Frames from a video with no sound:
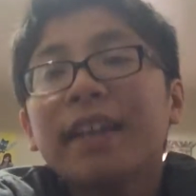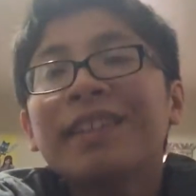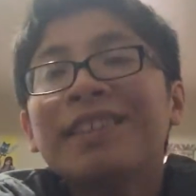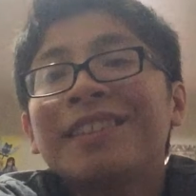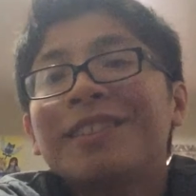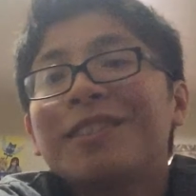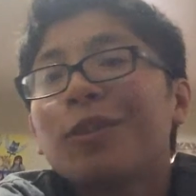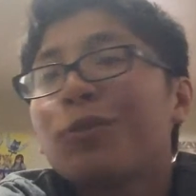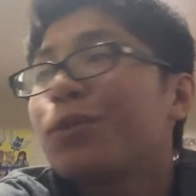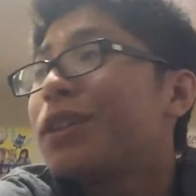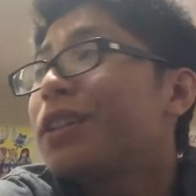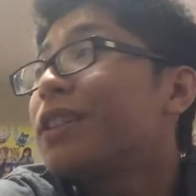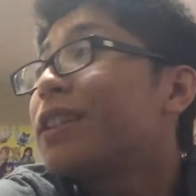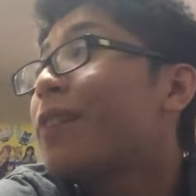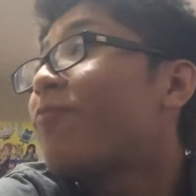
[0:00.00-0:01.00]
is it so
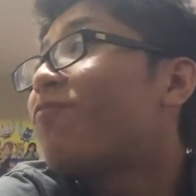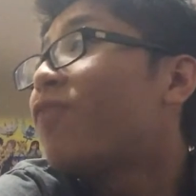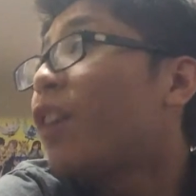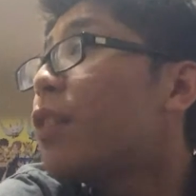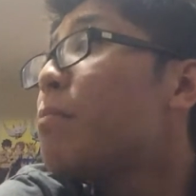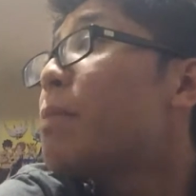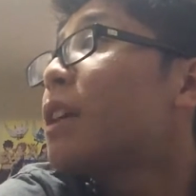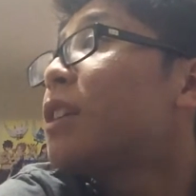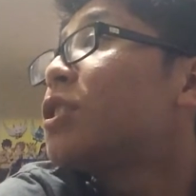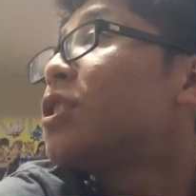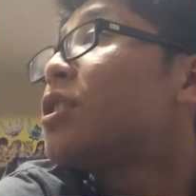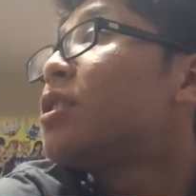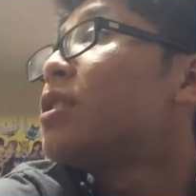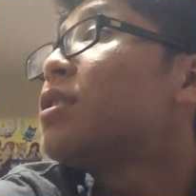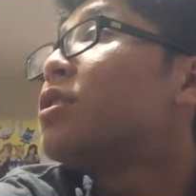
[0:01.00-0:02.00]
good that
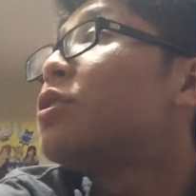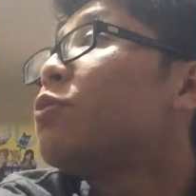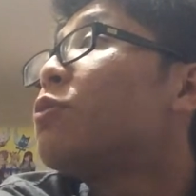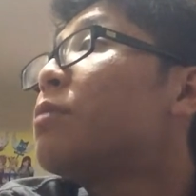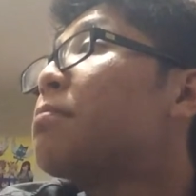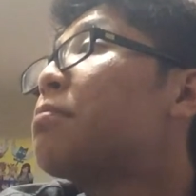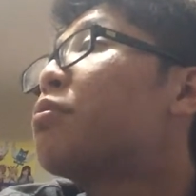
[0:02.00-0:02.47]
Funimation is doing